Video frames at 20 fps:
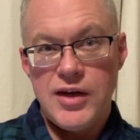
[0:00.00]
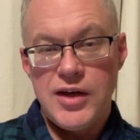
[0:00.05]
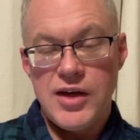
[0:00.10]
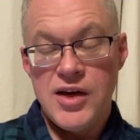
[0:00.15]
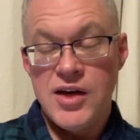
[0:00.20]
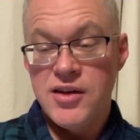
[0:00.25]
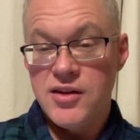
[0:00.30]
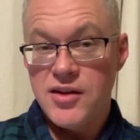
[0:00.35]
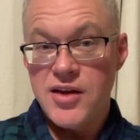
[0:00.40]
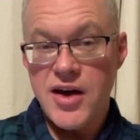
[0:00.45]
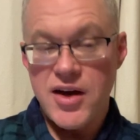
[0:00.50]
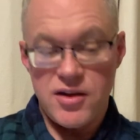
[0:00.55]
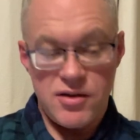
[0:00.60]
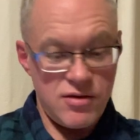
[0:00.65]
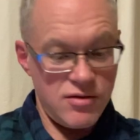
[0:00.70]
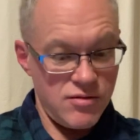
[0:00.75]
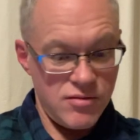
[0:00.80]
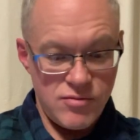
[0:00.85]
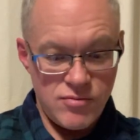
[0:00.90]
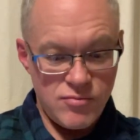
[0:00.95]
And that
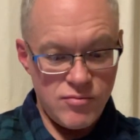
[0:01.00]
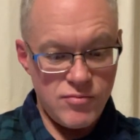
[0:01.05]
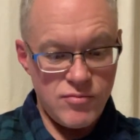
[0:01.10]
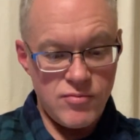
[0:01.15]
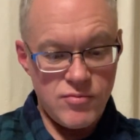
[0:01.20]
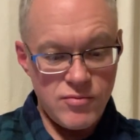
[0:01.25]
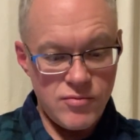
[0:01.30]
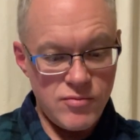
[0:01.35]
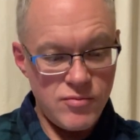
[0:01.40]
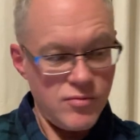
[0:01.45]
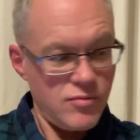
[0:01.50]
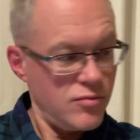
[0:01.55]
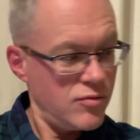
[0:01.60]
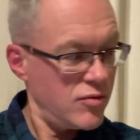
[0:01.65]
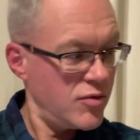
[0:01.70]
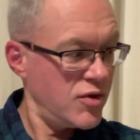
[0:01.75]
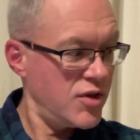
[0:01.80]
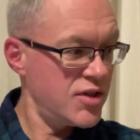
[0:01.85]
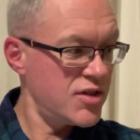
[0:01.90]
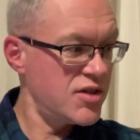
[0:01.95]

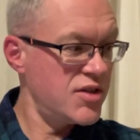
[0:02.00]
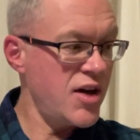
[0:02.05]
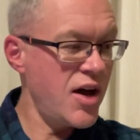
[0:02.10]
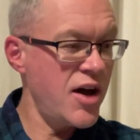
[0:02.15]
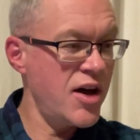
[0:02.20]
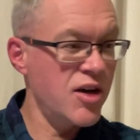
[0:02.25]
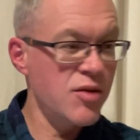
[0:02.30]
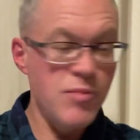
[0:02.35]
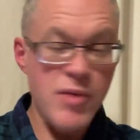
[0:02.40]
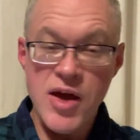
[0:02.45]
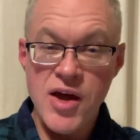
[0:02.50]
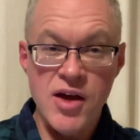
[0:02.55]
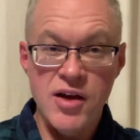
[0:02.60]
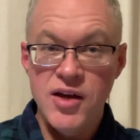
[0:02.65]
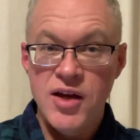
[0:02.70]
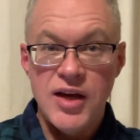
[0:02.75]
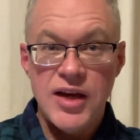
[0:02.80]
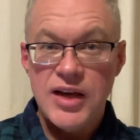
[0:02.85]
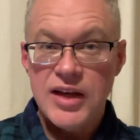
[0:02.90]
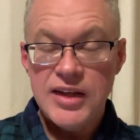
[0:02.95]
this dying man
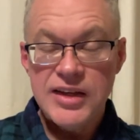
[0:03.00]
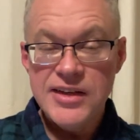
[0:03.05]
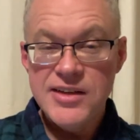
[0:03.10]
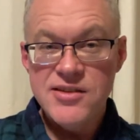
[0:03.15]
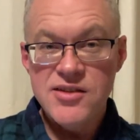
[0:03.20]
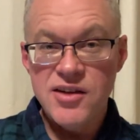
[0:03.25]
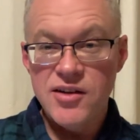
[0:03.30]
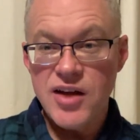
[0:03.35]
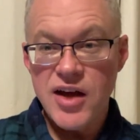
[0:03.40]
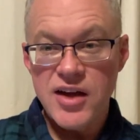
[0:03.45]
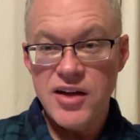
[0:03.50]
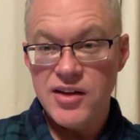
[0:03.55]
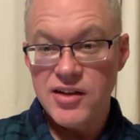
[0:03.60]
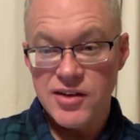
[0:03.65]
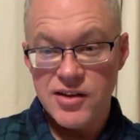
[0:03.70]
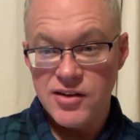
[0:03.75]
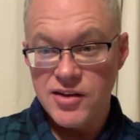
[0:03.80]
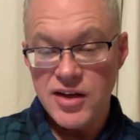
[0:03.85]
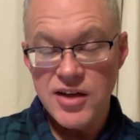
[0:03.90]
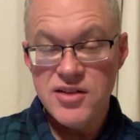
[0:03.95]
isn't, uh,
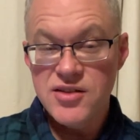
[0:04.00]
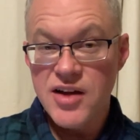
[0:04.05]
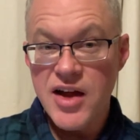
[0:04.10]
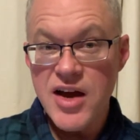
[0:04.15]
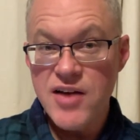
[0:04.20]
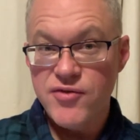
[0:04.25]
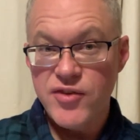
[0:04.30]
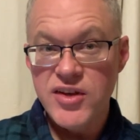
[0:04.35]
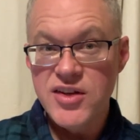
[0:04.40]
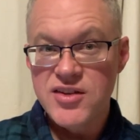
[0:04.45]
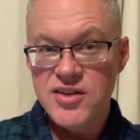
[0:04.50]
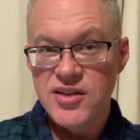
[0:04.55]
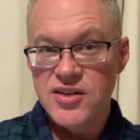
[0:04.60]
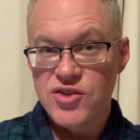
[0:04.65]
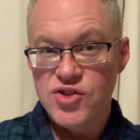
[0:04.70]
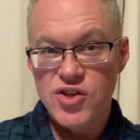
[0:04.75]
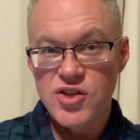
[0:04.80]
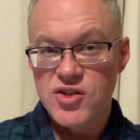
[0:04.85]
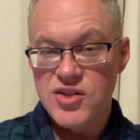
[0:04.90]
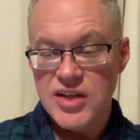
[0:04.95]
his life isn't
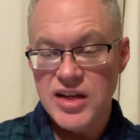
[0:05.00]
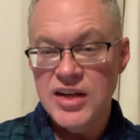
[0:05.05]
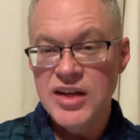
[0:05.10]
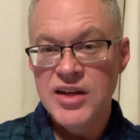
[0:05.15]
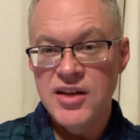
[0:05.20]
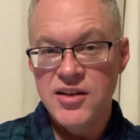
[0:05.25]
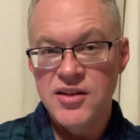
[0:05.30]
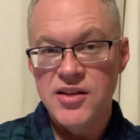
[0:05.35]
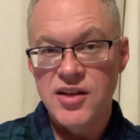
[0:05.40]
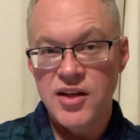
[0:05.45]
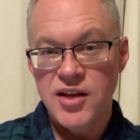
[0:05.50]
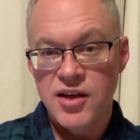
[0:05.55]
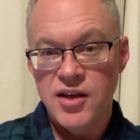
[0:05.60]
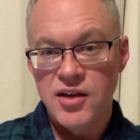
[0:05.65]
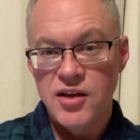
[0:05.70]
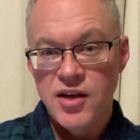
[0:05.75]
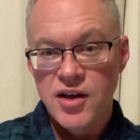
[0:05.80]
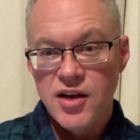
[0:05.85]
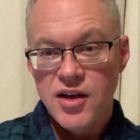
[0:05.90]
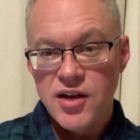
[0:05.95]
just ending.
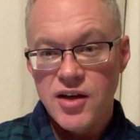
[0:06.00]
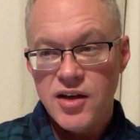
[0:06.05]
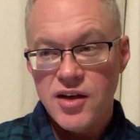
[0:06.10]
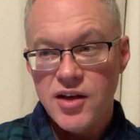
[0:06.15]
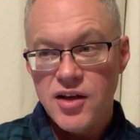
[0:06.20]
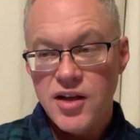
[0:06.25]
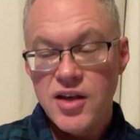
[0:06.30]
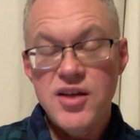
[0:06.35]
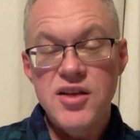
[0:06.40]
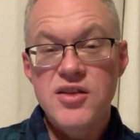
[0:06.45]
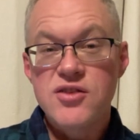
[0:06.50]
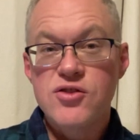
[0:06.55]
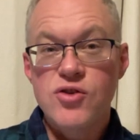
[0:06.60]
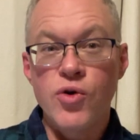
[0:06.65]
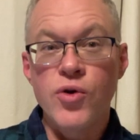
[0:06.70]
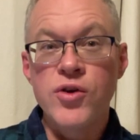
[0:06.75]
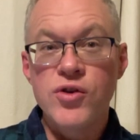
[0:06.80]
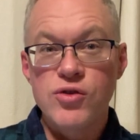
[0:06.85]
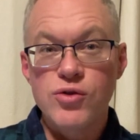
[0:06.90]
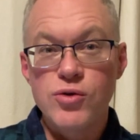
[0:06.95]
He's
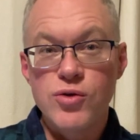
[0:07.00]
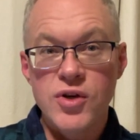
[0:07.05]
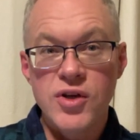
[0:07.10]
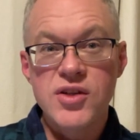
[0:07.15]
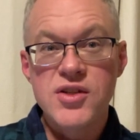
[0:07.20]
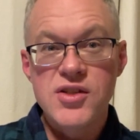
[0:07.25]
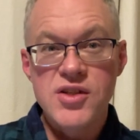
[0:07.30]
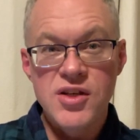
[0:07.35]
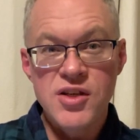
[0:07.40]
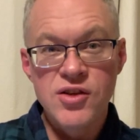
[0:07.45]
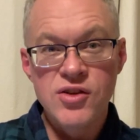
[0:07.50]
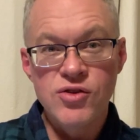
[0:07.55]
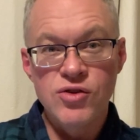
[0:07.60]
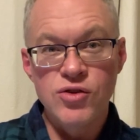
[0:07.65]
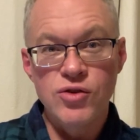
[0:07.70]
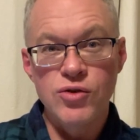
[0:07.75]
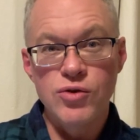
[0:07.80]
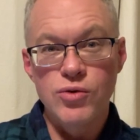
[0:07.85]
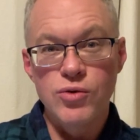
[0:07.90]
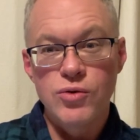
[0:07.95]
going to
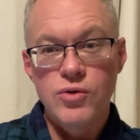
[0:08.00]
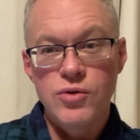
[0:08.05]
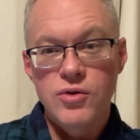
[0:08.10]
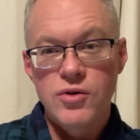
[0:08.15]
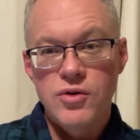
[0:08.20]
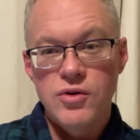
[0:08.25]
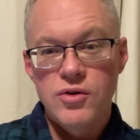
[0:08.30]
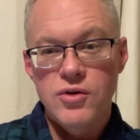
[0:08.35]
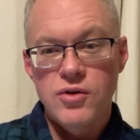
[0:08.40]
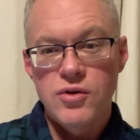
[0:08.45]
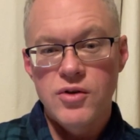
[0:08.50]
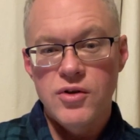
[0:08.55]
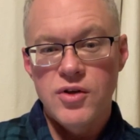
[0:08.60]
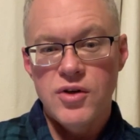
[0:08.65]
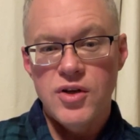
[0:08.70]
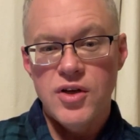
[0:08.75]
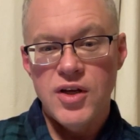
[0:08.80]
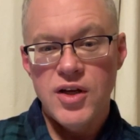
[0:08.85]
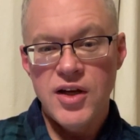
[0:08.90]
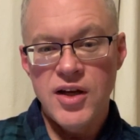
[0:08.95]
continue
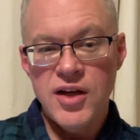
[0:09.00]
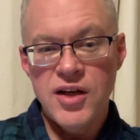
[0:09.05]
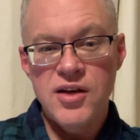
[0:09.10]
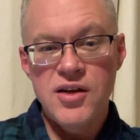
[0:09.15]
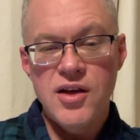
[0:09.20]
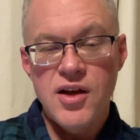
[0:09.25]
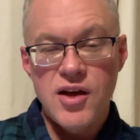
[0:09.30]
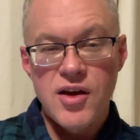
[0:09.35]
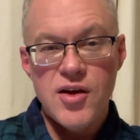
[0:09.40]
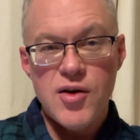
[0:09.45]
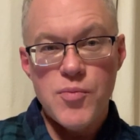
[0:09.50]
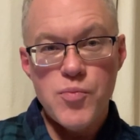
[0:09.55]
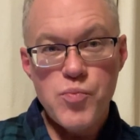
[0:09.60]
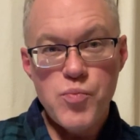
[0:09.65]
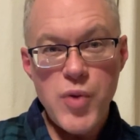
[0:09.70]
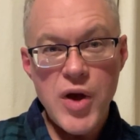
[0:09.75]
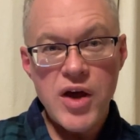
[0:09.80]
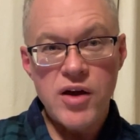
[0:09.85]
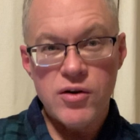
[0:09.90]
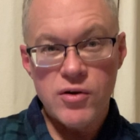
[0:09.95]
in
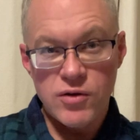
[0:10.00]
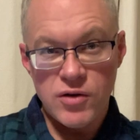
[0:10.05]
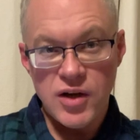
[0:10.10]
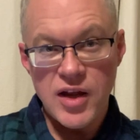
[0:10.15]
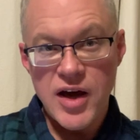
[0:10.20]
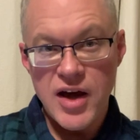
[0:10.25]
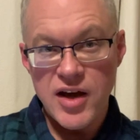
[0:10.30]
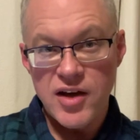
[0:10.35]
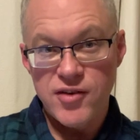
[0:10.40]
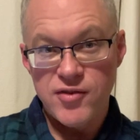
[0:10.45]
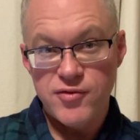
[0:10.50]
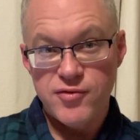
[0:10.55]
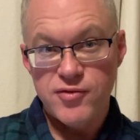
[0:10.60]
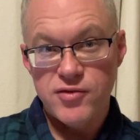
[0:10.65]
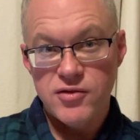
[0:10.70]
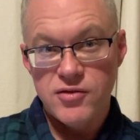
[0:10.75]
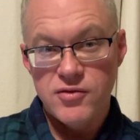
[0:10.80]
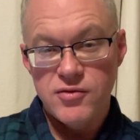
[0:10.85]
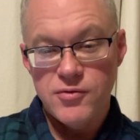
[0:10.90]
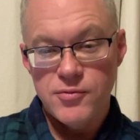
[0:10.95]
better life
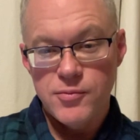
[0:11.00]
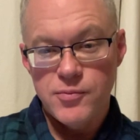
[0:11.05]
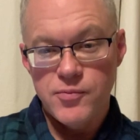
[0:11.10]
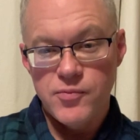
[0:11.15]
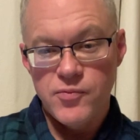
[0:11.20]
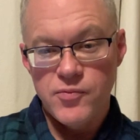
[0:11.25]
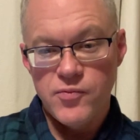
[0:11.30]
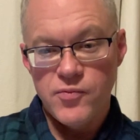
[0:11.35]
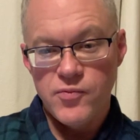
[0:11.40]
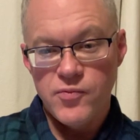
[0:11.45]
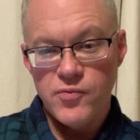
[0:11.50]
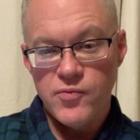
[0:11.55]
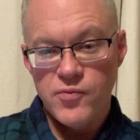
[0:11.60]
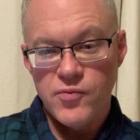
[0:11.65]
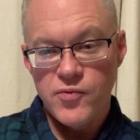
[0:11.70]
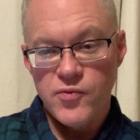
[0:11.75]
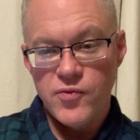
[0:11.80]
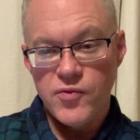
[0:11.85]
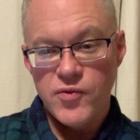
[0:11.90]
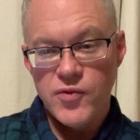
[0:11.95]

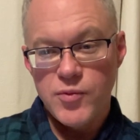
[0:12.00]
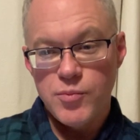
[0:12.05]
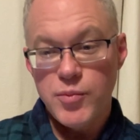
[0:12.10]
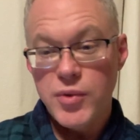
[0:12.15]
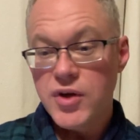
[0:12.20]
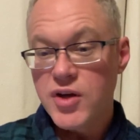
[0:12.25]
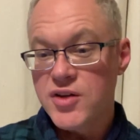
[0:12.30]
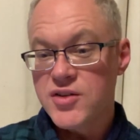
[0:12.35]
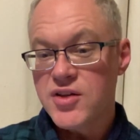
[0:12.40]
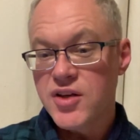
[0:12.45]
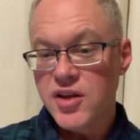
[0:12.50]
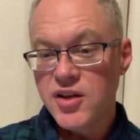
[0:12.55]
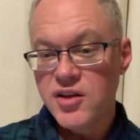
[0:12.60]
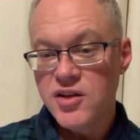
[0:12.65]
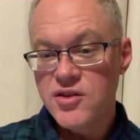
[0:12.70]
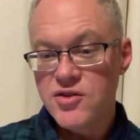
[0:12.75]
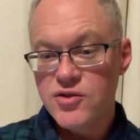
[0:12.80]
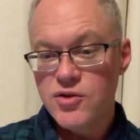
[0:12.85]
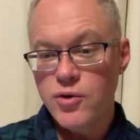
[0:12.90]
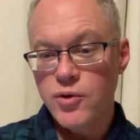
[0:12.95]
because
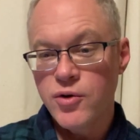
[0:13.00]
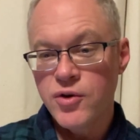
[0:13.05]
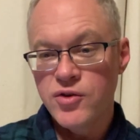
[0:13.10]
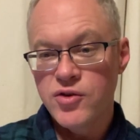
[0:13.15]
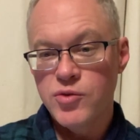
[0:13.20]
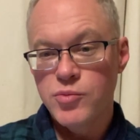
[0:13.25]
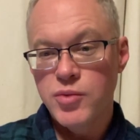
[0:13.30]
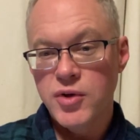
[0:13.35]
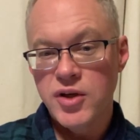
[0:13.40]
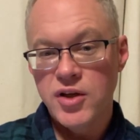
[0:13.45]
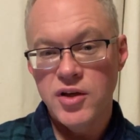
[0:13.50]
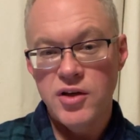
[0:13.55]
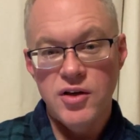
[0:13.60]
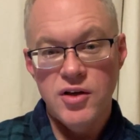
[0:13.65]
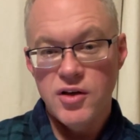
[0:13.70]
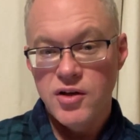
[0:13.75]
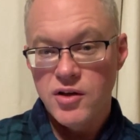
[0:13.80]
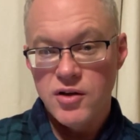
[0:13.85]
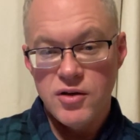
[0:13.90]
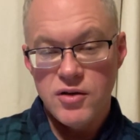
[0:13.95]
he's going to be
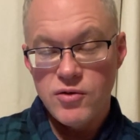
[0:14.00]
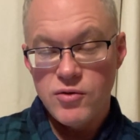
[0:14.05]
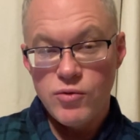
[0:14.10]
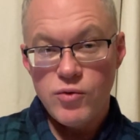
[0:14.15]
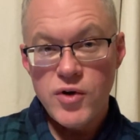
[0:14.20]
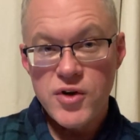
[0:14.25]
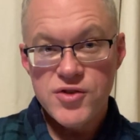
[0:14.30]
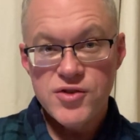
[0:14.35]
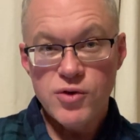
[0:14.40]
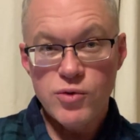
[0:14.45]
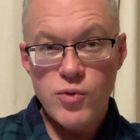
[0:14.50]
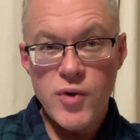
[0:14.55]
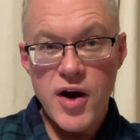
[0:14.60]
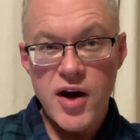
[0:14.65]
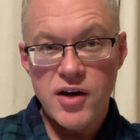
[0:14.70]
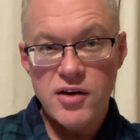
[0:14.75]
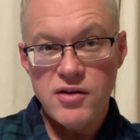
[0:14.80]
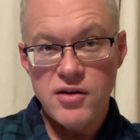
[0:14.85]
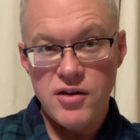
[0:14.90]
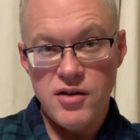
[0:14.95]

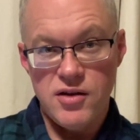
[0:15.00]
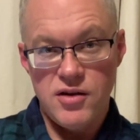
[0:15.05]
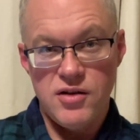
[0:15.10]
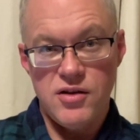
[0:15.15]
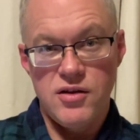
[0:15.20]
resurrected.